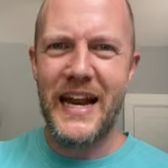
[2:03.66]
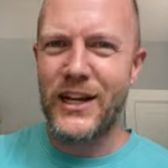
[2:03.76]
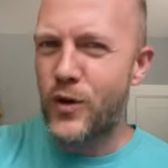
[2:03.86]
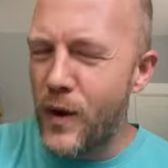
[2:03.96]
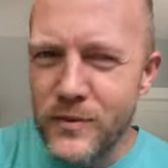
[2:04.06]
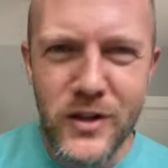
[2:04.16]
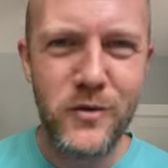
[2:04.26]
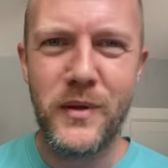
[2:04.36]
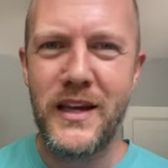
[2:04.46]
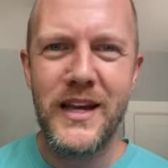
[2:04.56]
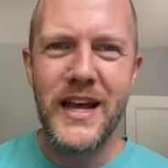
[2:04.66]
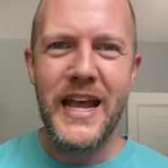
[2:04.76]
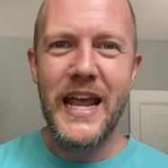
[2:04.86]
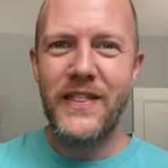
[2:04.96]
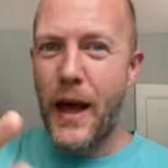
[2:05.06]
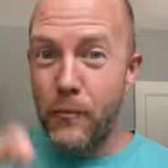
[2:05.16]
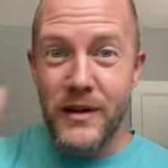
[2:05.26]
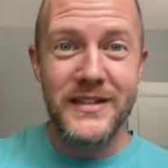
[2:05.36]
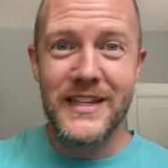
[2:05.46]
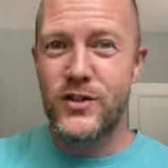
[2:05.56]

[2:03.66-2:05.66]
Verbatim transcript: equipped to be in that business